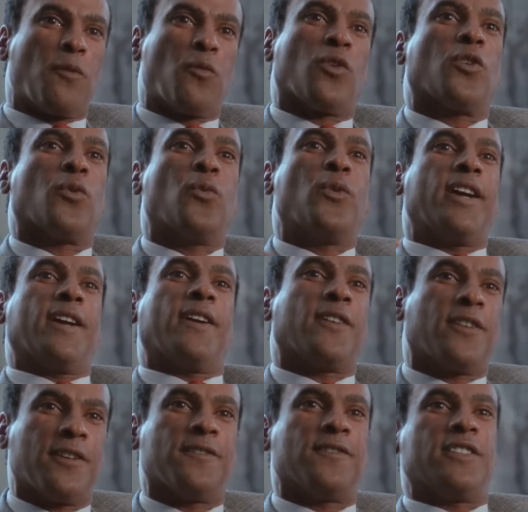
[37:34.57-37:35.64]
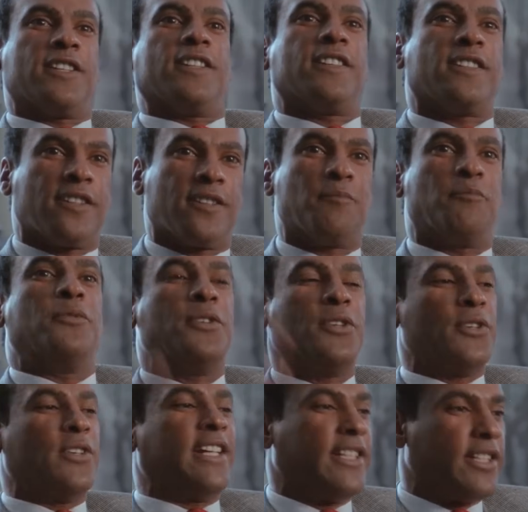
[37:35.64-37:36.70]
were aware of the
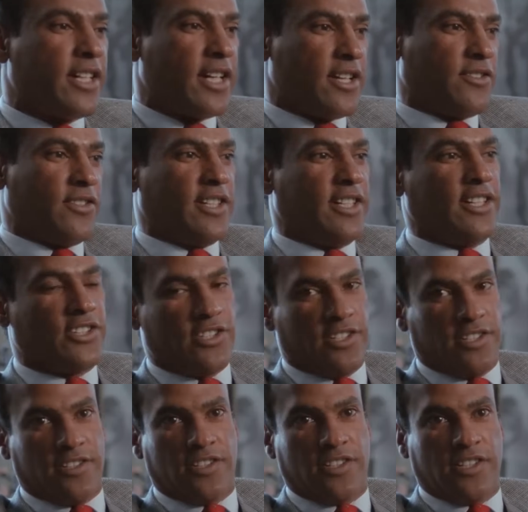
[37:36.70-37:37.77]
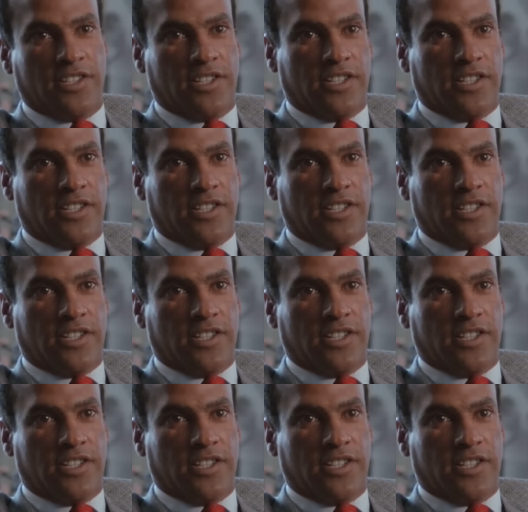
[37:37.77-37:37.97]
brewing contradiction,